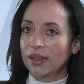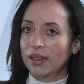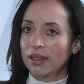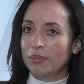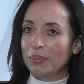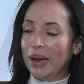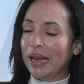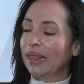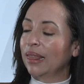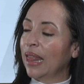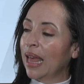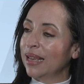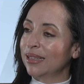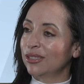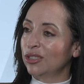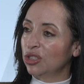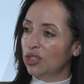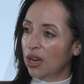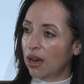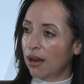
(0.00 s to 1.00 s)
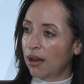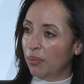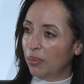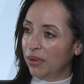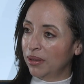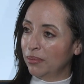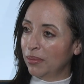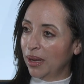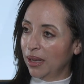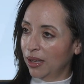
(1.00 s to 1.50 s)
my last
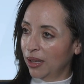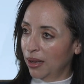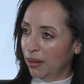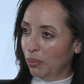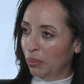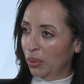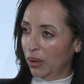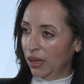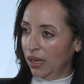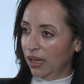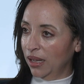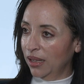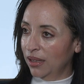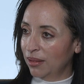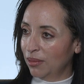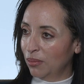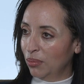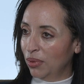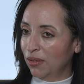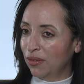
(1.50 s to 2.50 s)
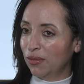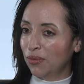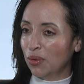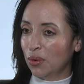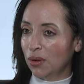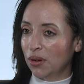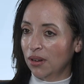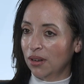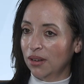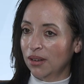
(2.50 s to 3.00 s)
job in my company,
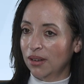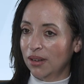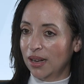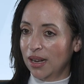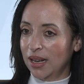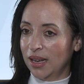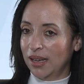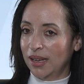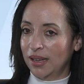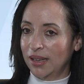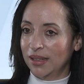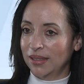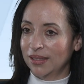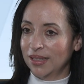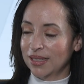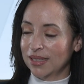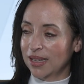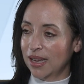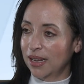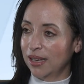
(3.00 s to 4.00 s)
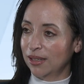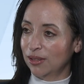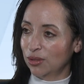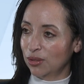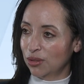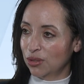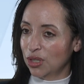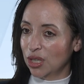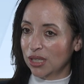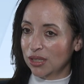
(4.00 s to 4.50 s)
before I decided
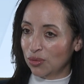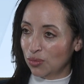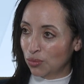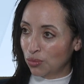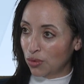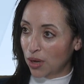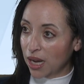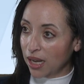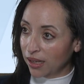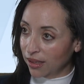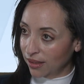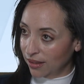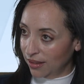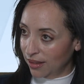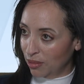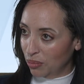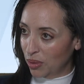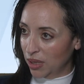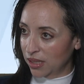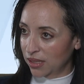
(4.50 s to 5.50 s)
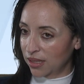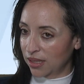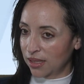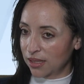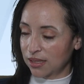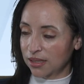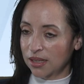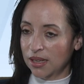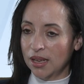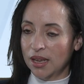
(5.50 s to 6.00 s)
to just run the
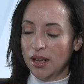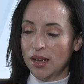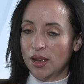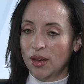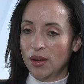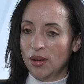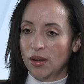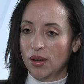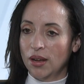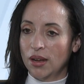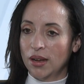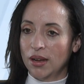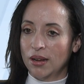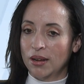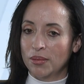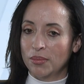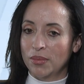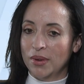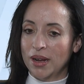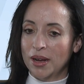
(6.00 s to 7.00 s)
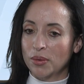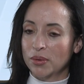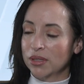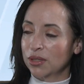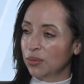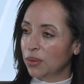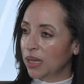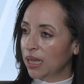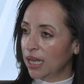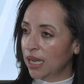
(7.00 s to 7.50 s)
business, I
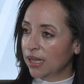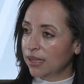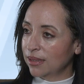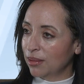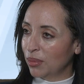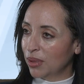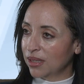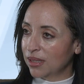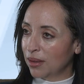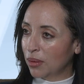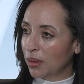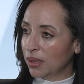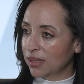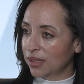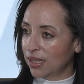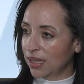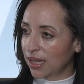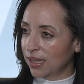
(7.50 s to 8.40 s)
was doing the estimates. I was the